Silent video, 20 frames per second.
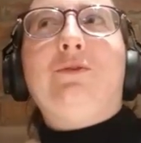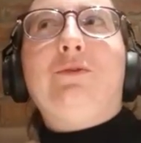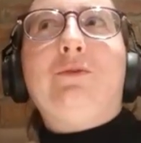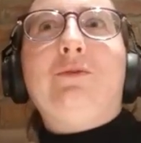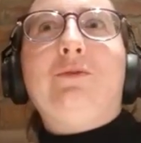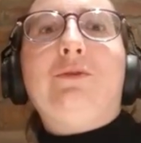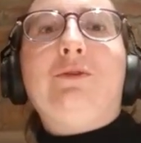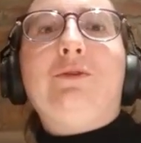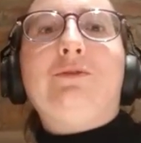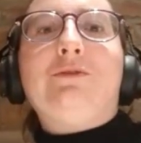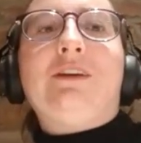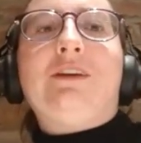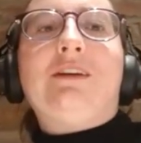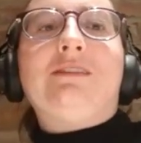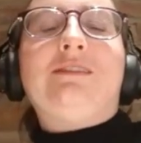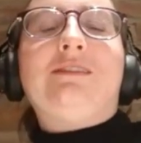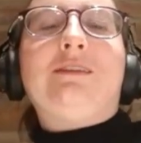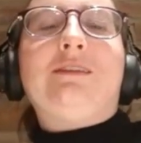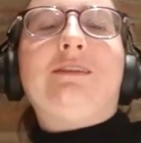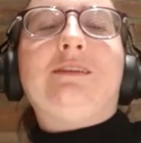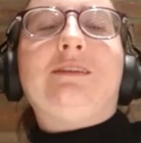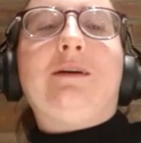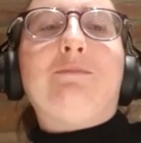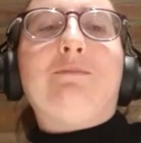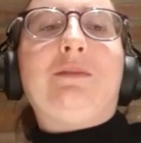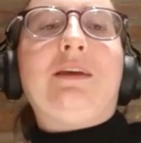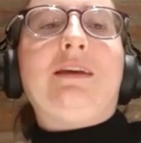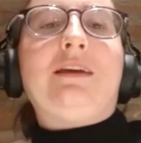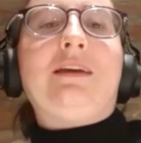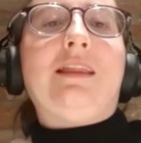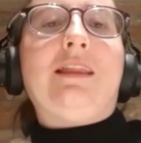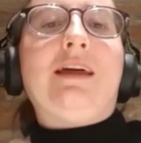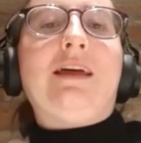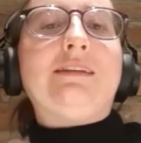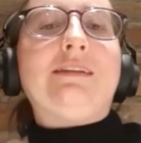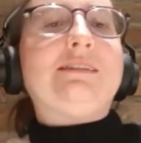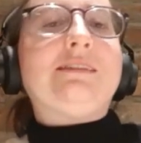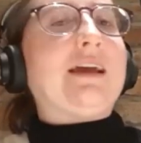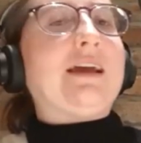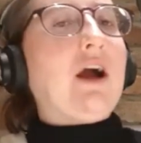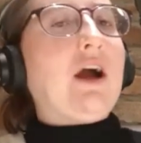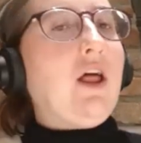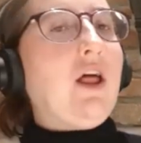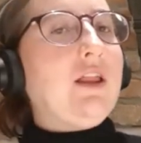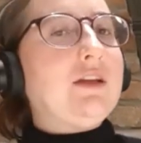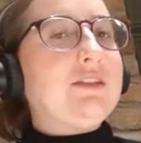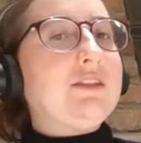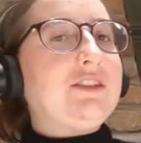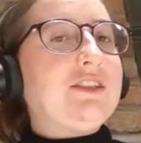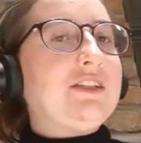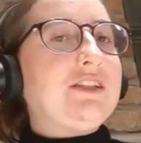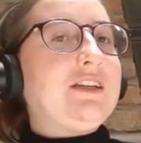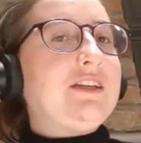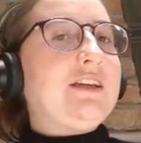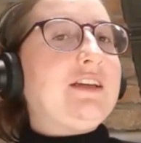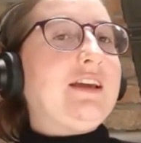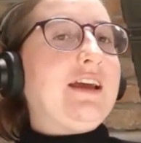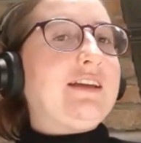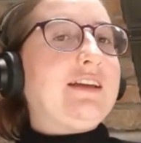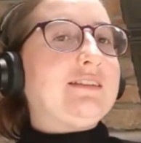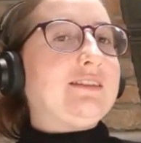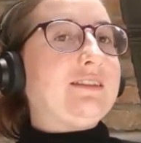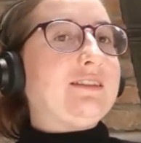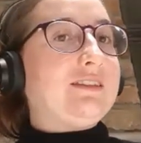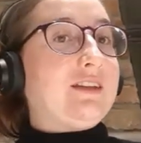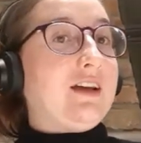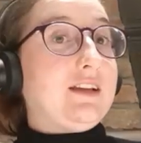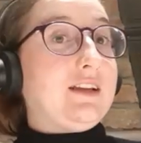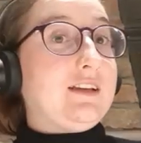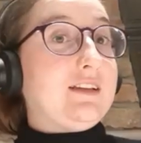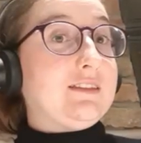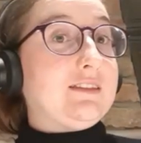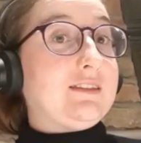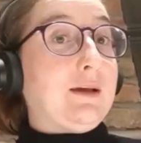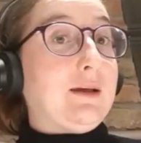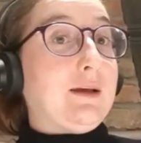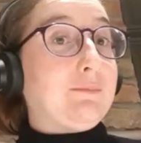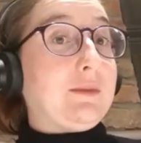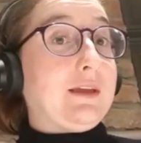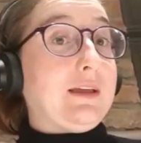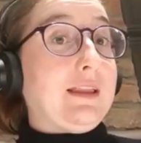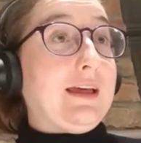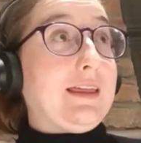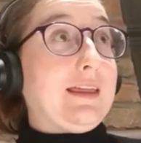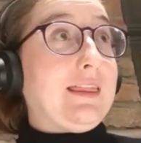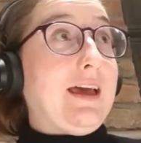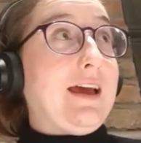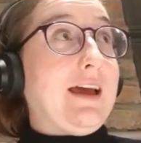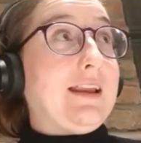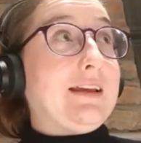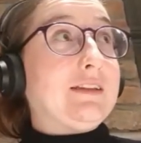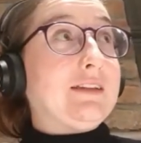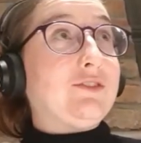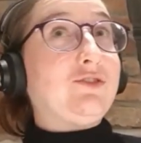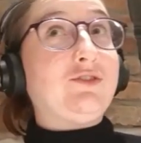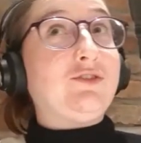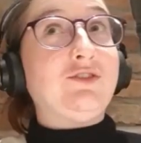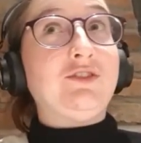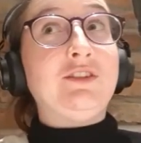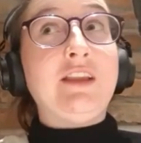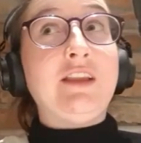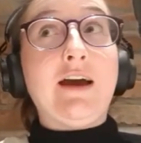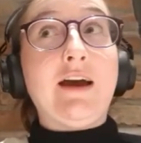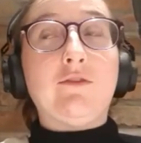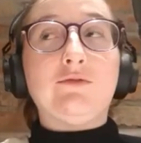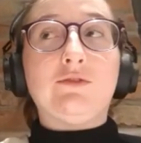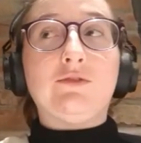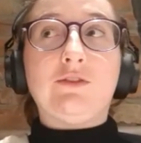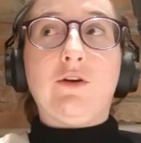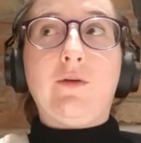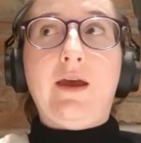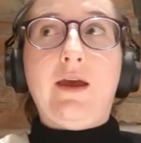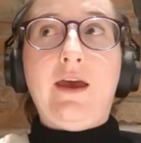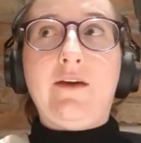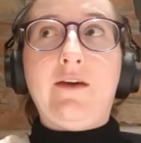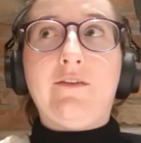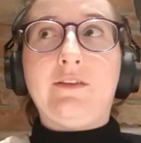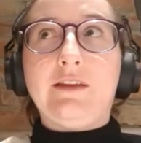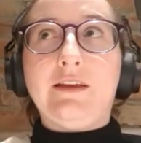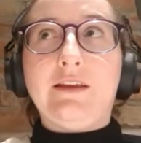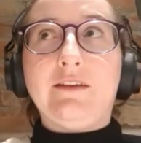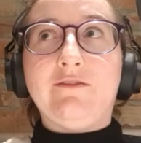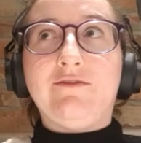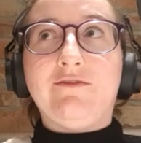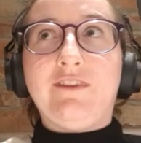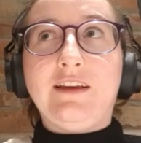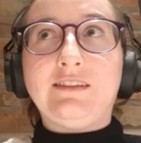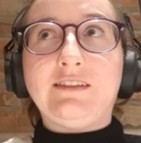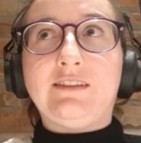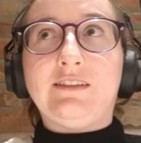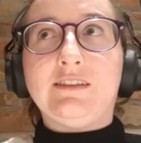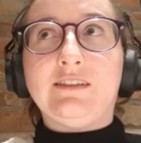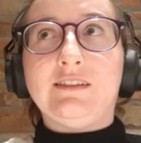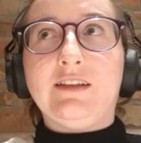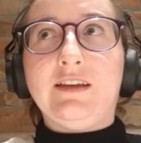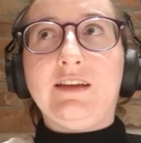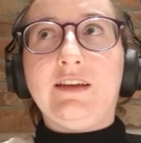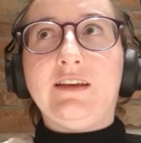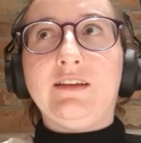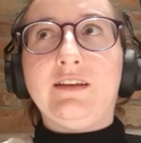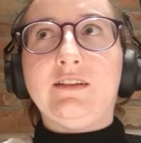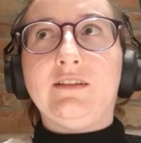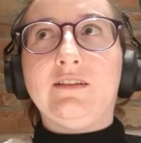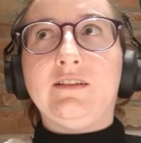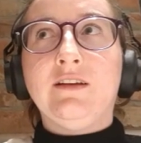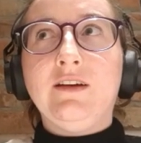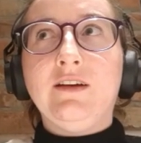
who does something like psychology and studies something like that is now so heavily invested in